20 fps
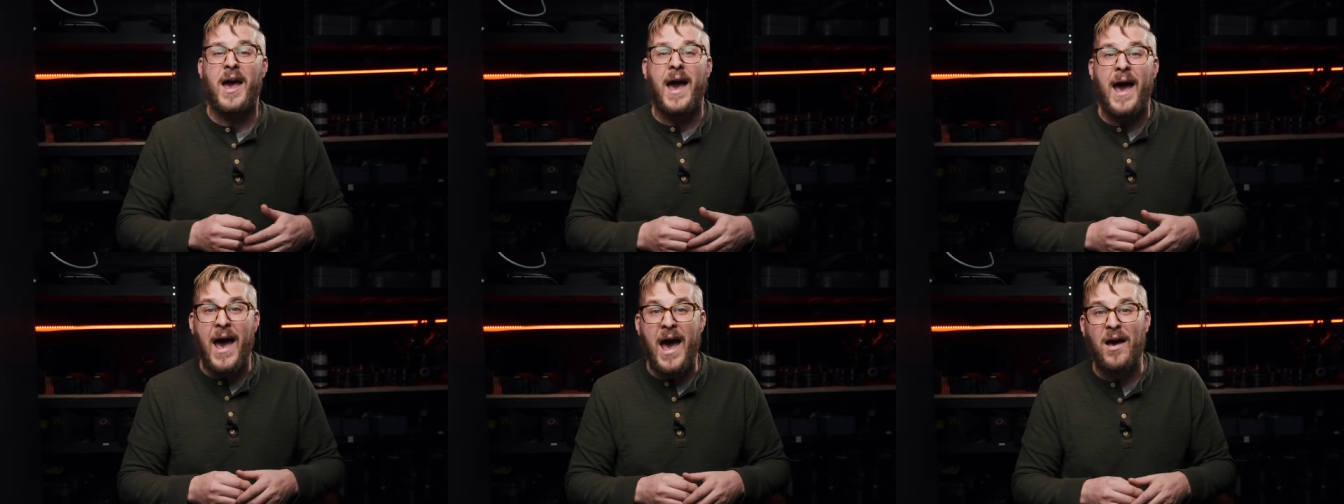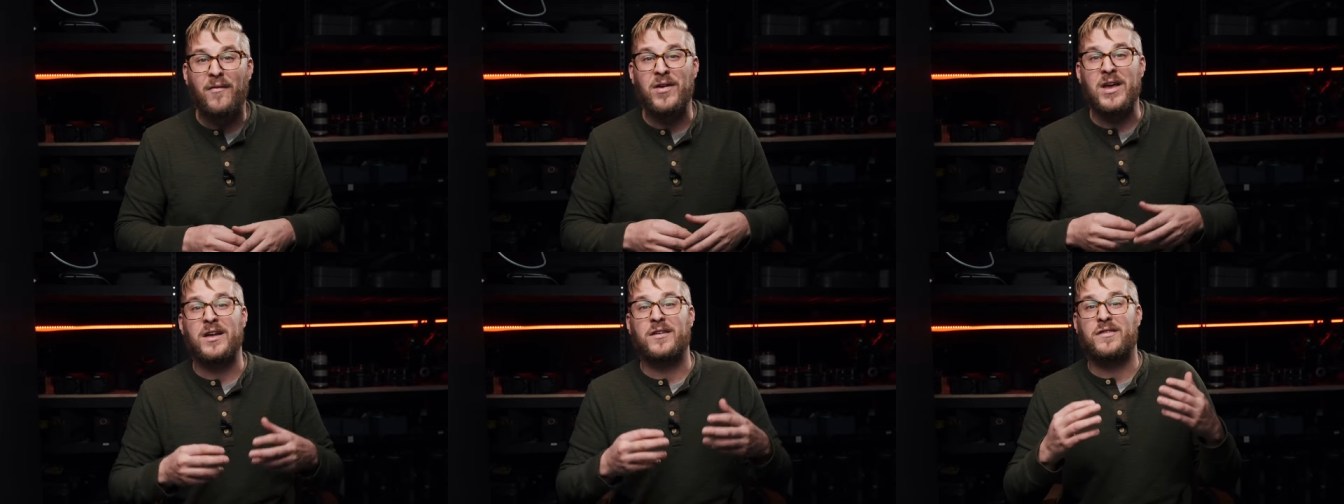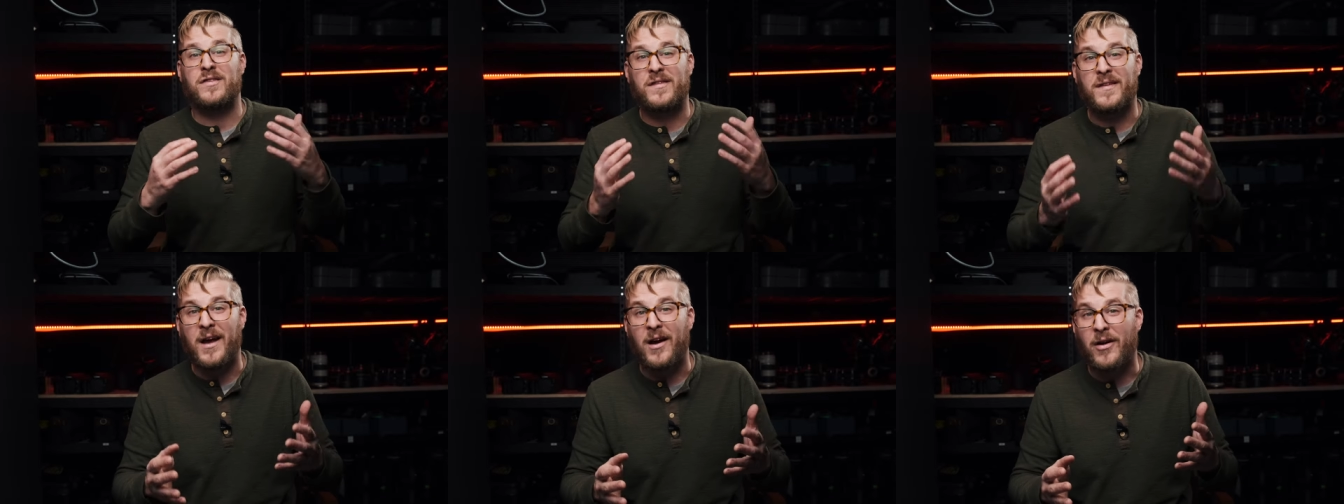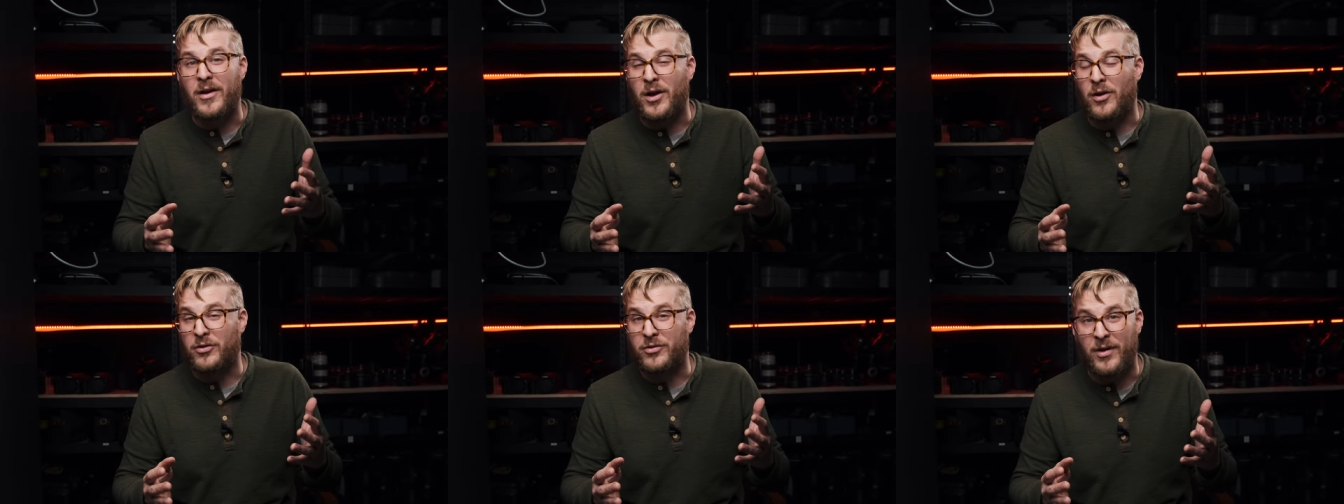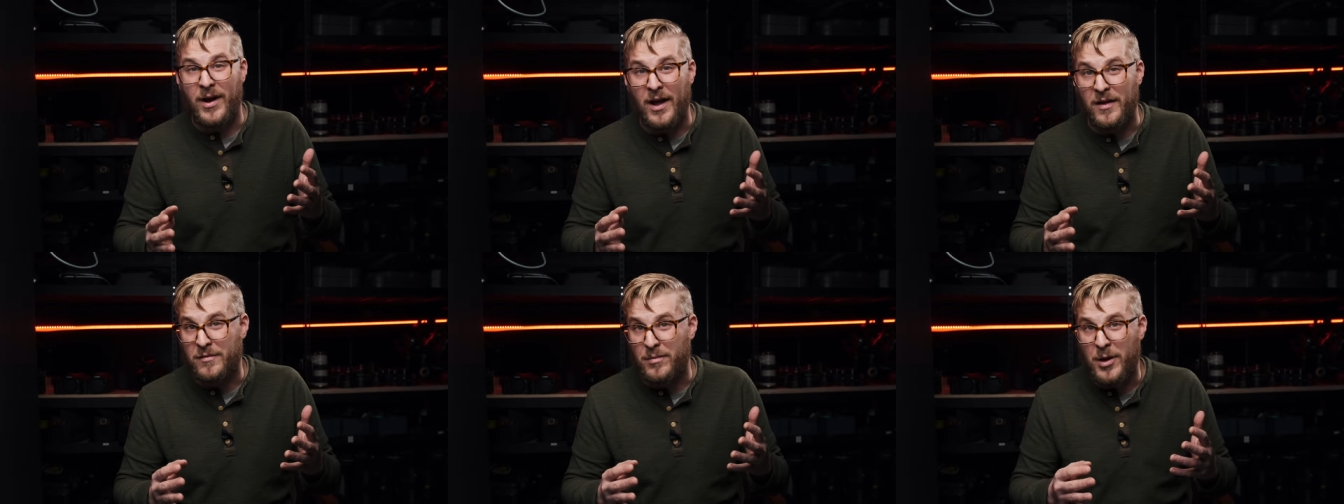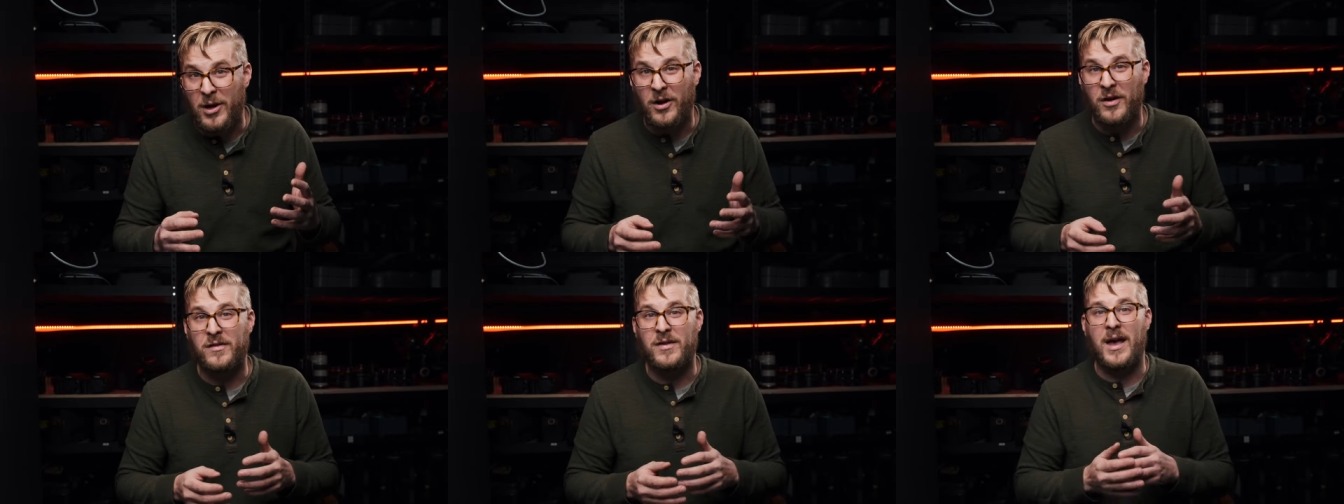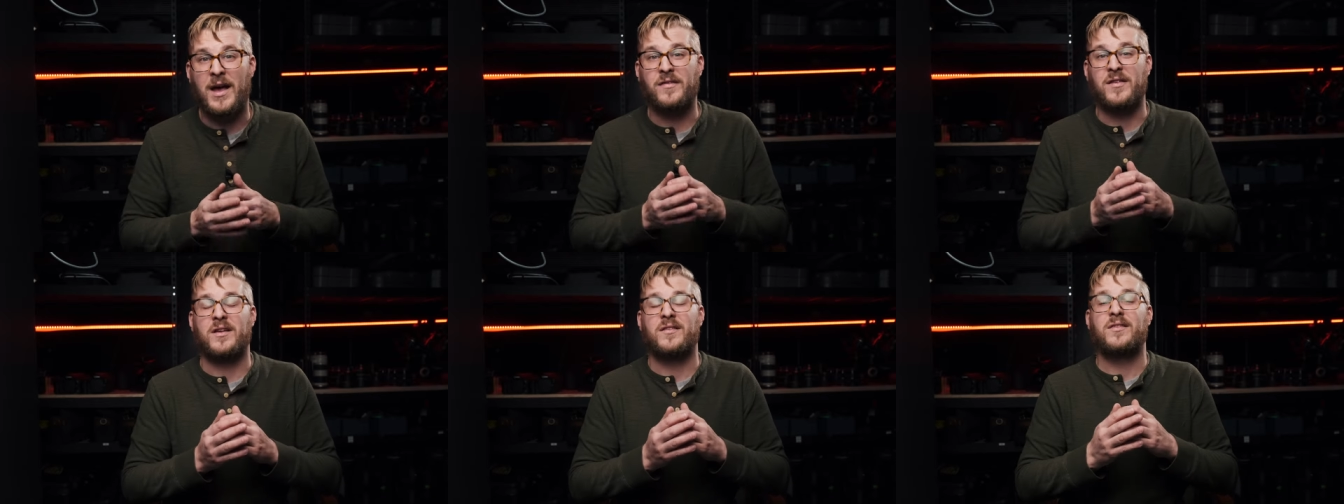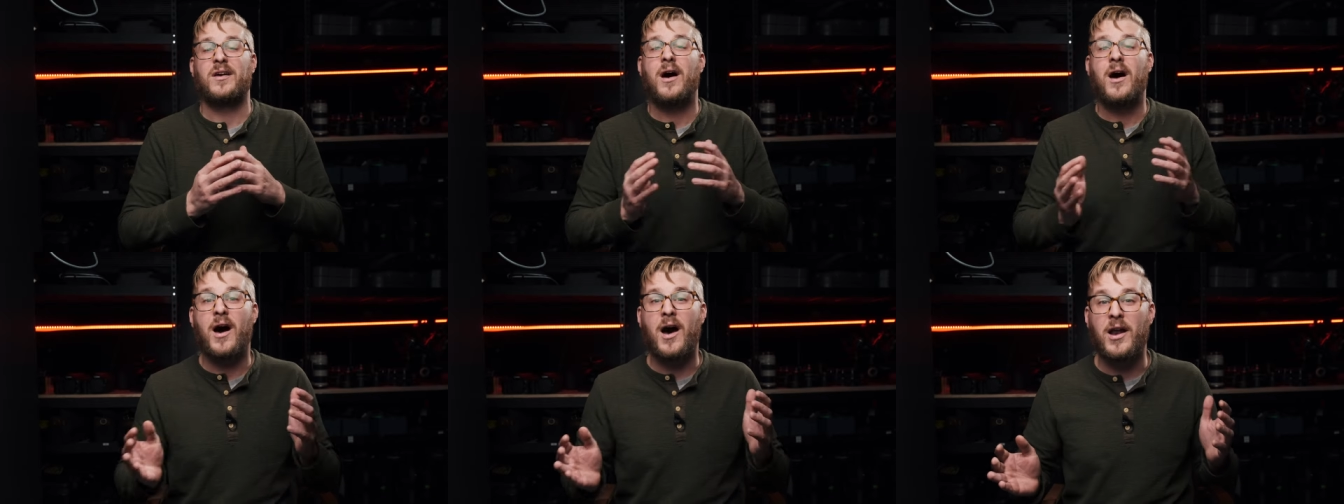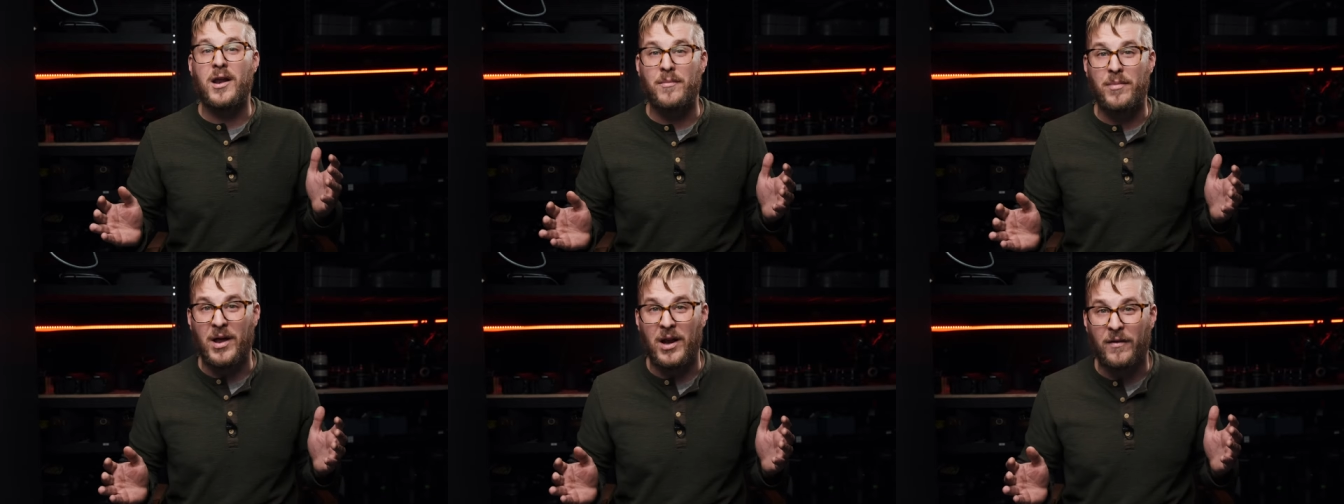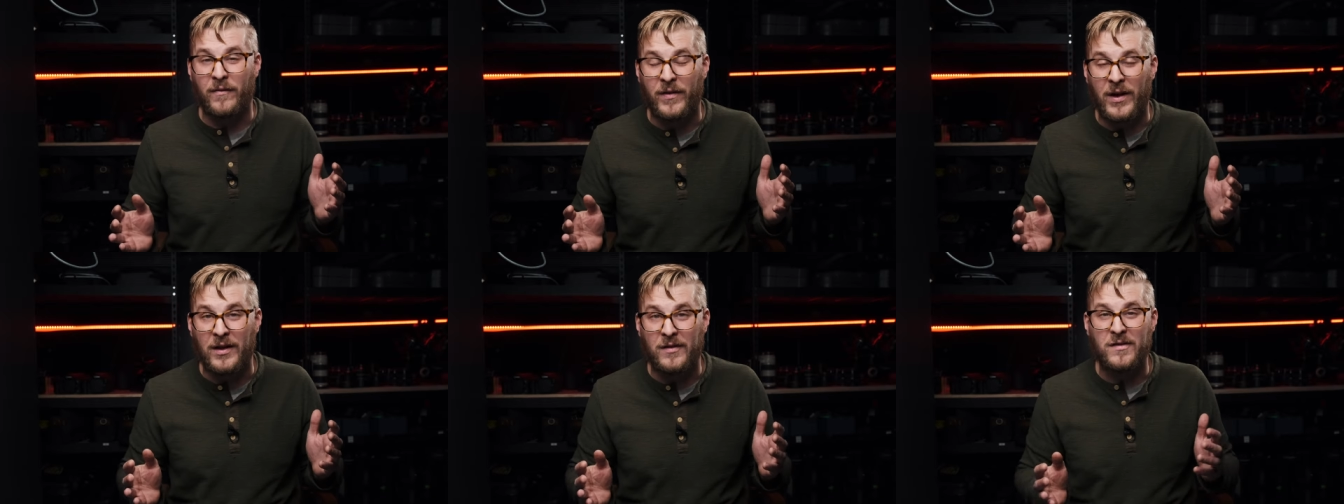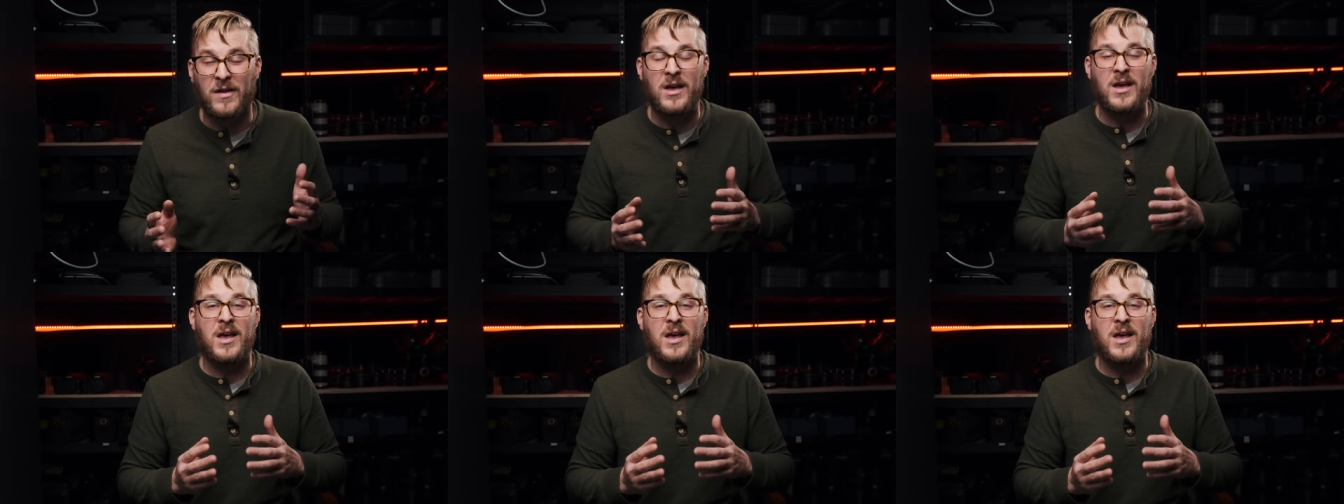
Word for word: having stereo transmitters has a ton of benefits.